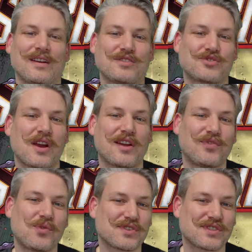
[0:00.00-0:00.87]
Strike
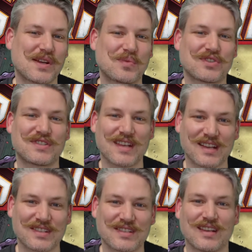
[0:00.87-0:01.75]
Force, number
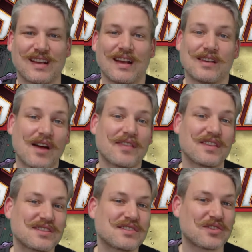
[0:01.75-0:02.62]
6. Now,
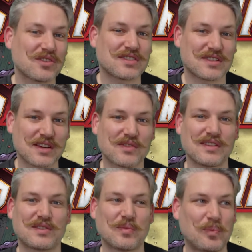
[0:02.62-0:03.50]
this is a good
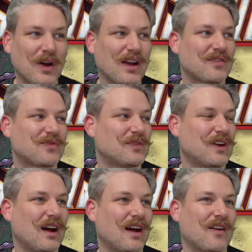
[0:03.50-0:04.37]
series, but
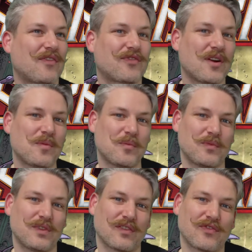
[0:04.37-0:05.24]
from
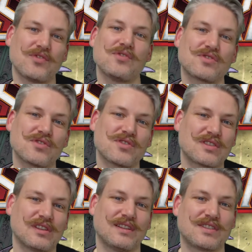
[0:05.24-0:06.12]
the future
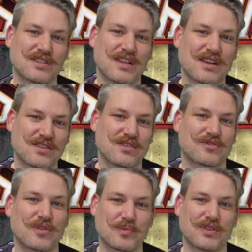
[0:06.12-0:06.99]
solicitation
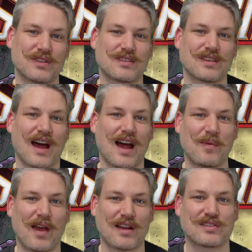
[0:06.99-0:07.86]
descriptions, I'm
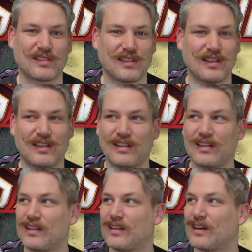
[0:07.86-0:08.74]

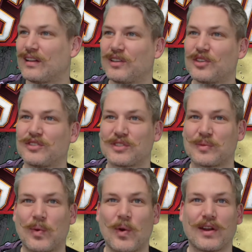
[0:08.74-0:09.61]
actually a little
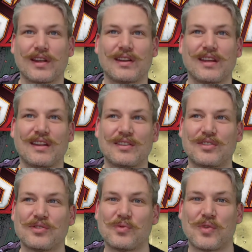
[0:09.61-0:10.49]
disappointed
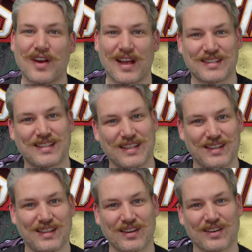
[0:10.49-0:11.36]
into where I see
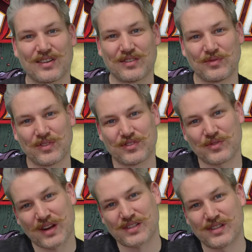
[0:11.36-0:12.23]
the
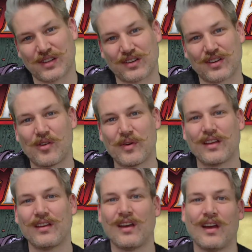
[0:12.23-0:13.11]
direction they're
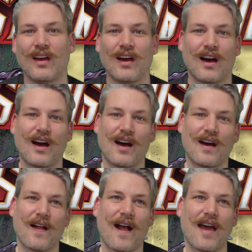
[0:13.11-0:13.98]
going.
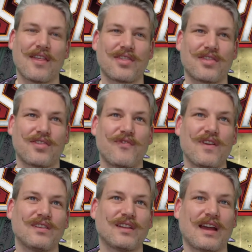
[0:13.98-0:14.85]
I
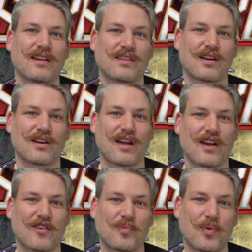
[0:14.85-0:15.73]
feel like they're kind
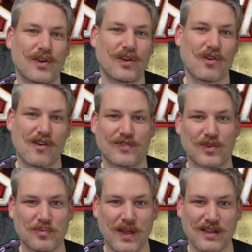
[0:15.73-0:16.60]
of putting off their
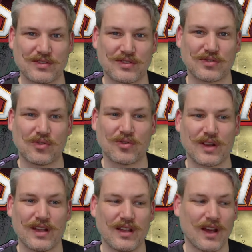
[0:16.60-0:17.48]
main
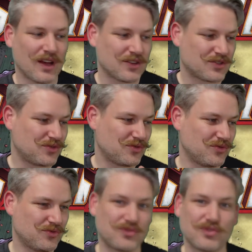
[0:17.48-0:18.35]
story
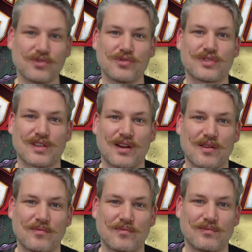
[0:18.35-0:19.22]
to do
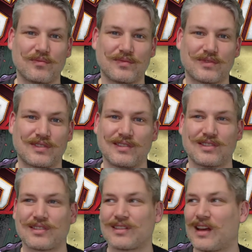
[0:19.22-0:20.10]
some
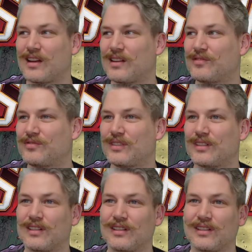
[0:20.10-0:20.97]
just kind of
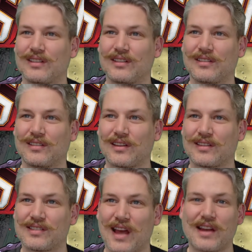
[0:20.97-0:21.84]
like
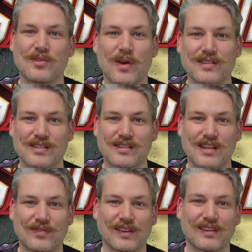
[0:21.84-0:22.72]
side quests and
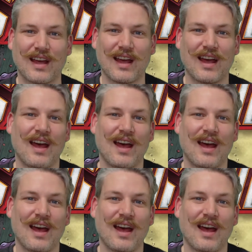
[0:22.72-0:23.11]
stuff like that.